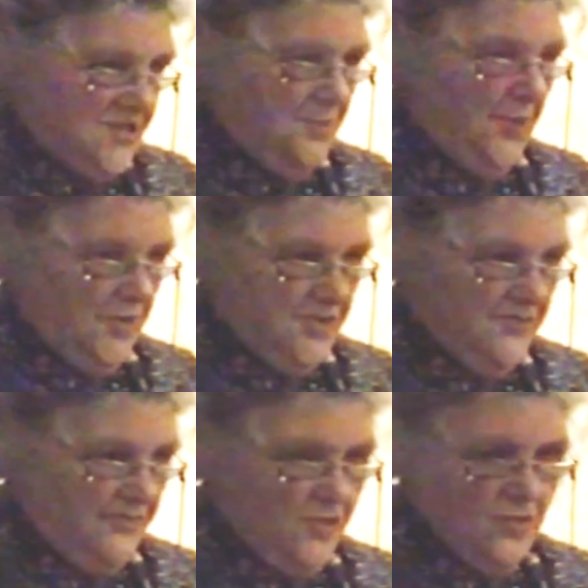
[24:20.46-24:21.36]
has a
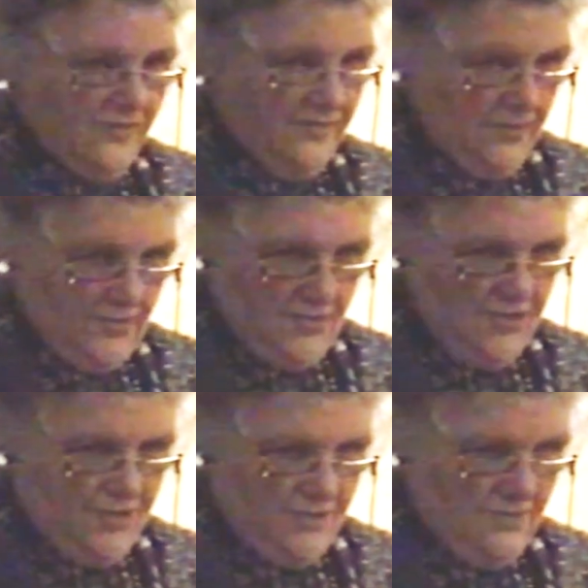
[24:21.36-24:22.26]
point of view, of
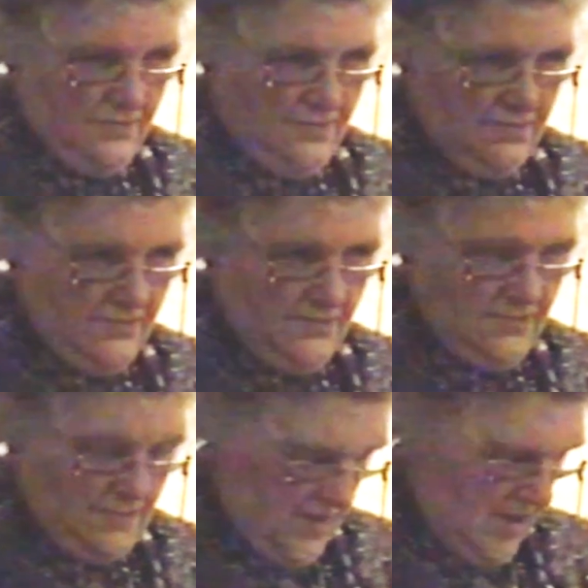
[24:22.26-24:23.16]
course.
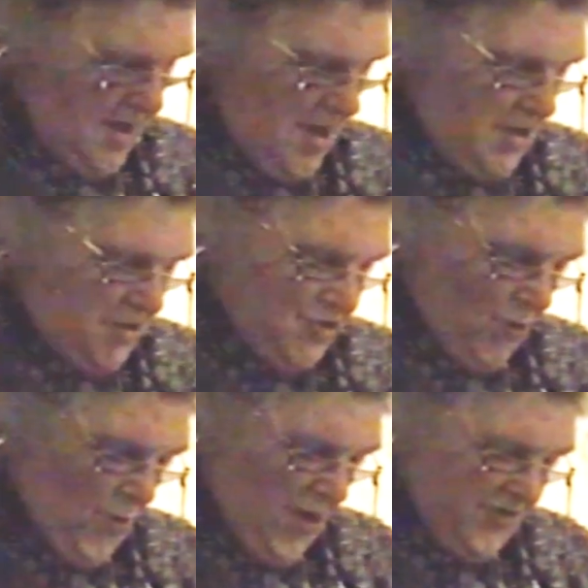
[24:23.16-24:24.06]

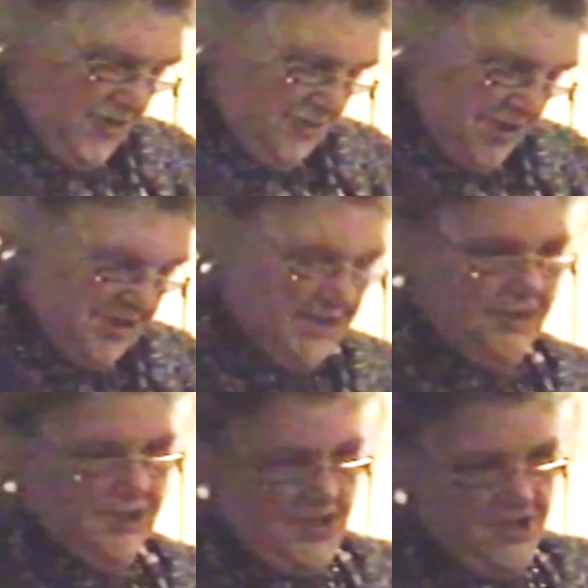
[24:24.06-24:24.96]
So what the
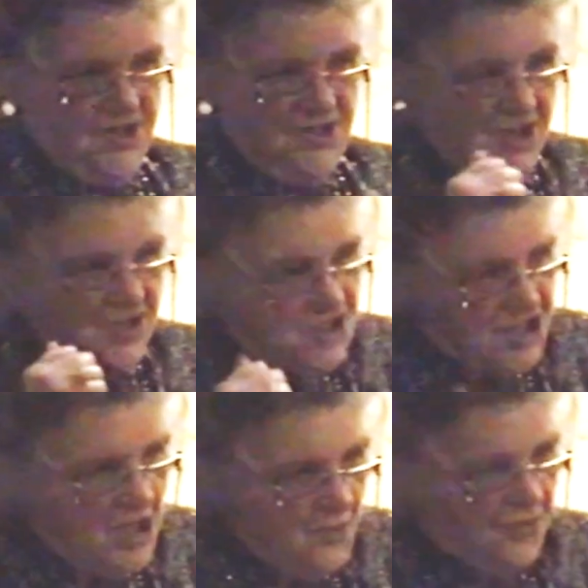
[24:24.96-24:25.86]
critic does is
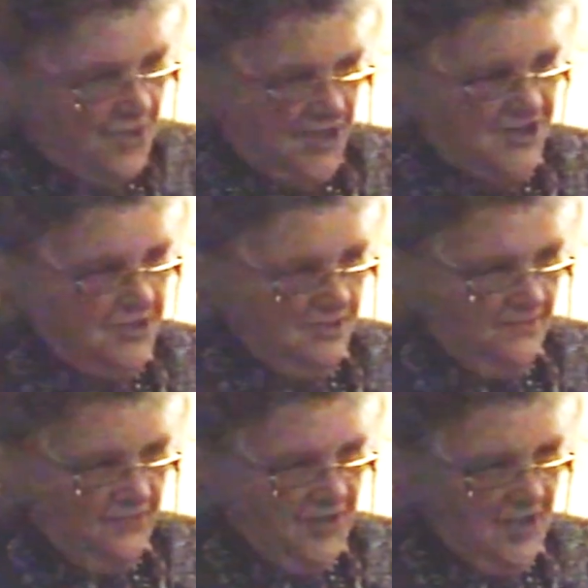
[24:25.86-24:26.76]
interpret
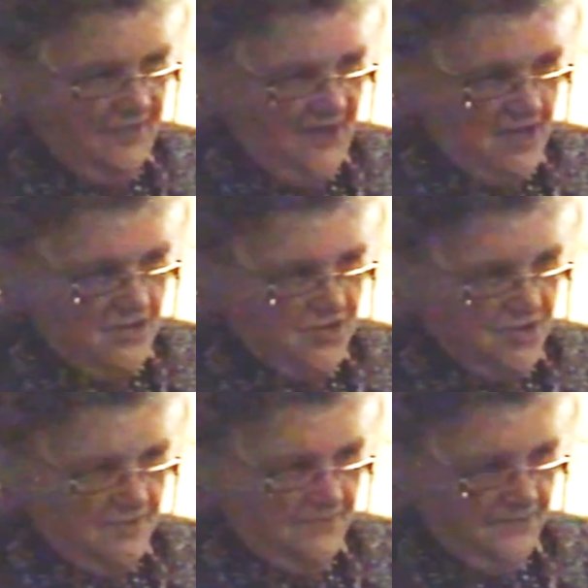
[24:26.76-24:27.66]
the event.
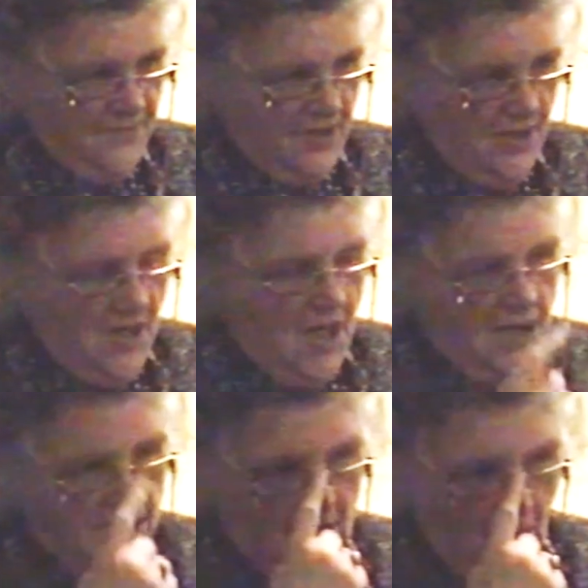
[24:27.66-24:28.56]

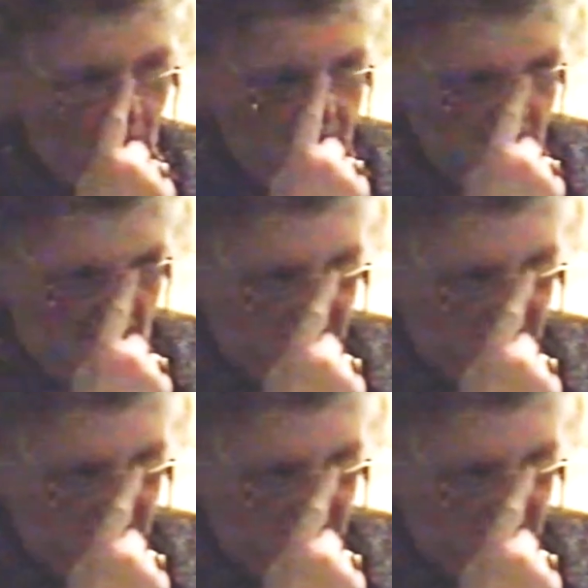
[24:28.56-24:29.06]
Now, when